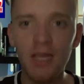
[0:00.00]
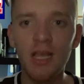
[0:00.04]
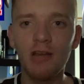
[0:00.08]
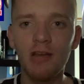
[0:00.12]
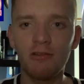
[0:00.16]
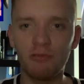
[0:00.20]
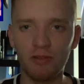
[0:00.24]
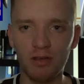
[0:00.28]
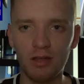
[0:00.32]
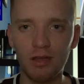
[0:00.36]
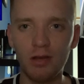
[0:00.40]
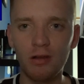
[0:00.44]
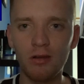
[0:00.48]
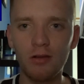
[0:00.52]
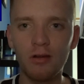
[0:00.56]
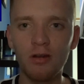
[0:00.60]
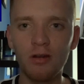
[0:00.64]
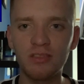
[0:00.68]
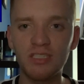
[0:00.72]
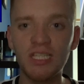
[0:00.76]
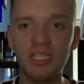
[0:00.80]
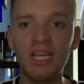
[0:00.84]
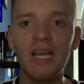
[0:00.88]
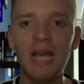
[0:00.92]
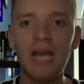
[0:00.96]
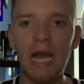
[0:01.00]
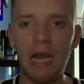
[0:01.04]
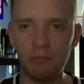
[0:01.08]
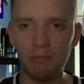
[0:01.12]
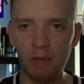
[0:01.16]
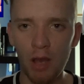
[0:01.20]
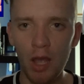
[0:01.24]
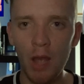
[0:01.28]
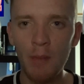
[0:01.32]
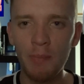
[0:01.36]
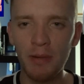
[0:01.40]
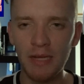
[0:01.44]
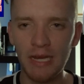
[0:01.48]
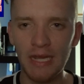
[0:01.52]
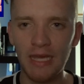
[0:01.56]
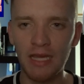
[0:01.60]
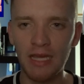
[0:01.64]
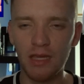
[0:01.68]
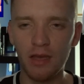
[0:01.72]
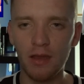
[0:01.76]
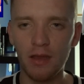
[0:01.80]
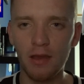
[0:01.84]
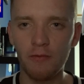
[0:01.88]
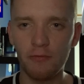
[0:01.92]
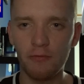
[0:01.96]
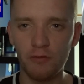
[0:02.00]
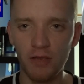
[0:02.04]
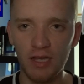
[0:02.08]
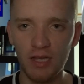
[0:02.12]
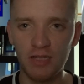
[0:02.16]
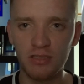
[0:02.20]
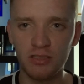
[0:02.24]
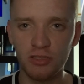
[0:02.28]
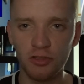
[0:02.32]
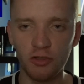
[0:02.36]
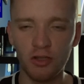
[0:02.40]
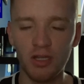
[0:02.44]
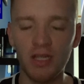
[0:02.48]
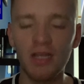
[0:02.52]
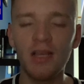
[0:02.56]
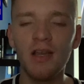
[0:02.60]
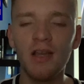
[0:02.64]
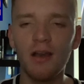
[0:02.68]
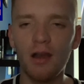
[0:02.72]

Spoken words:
record our opening victory